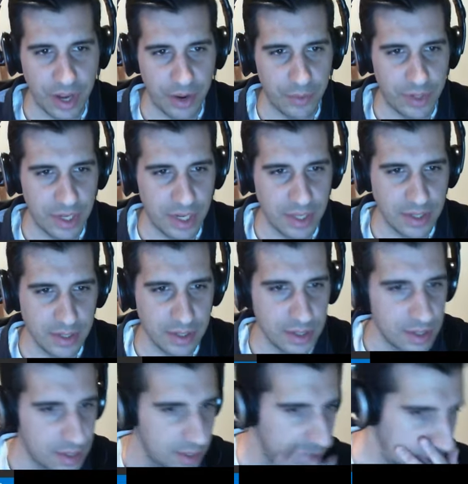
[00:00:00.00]
I really need to
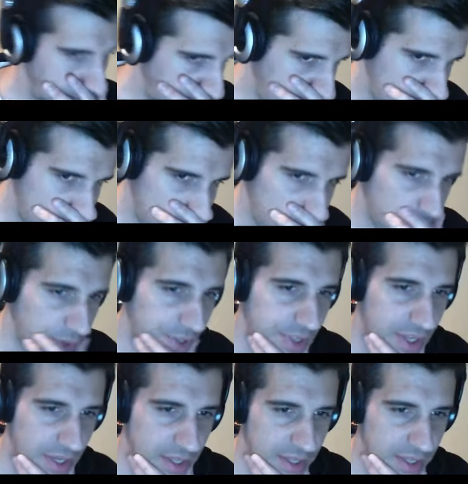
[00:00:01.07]
rethink